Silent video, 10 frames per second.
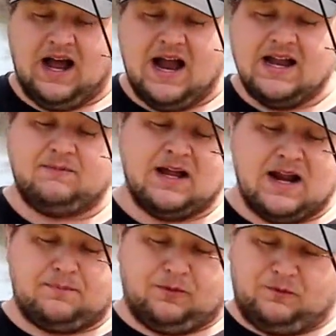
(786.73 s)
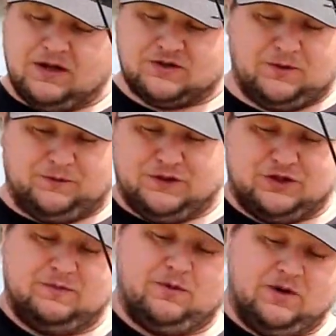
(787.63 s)
I am not a professional
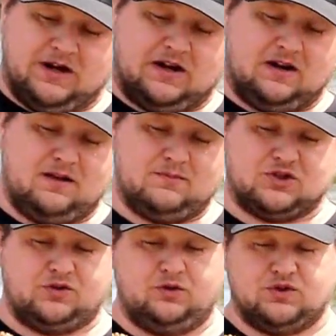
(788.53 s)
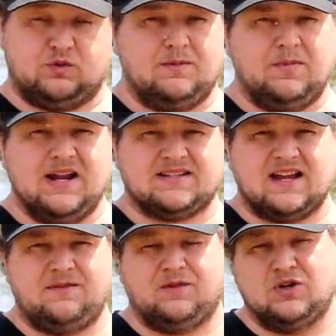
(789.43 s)
fisherman when it comes to swim baits.
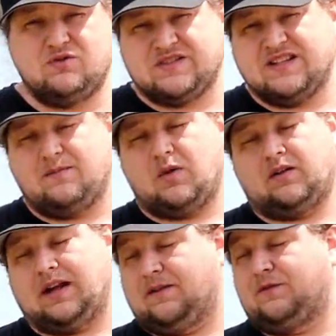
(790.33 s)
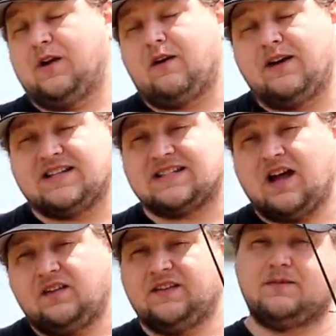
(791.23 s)
I've used them like very
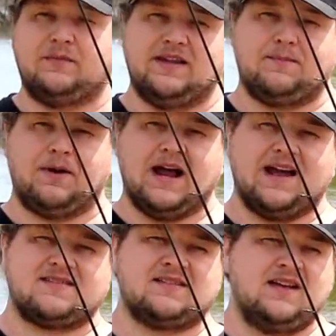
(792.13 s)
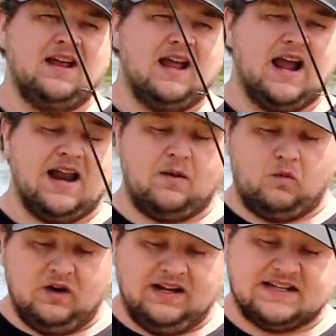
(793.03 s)
seldom in the past, and
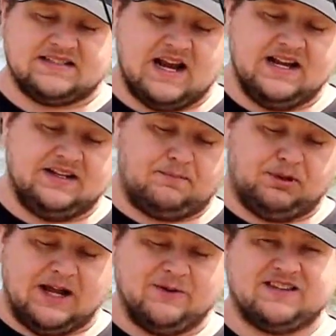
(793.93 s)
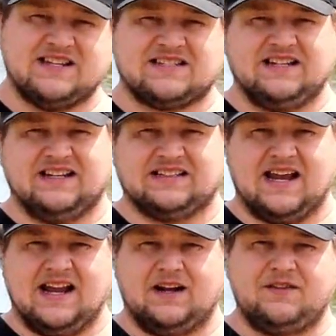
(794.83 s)
I'm really excited to play with this and get
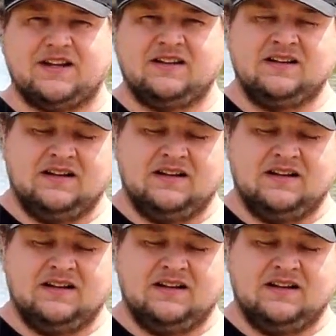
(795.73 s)
the hang of it.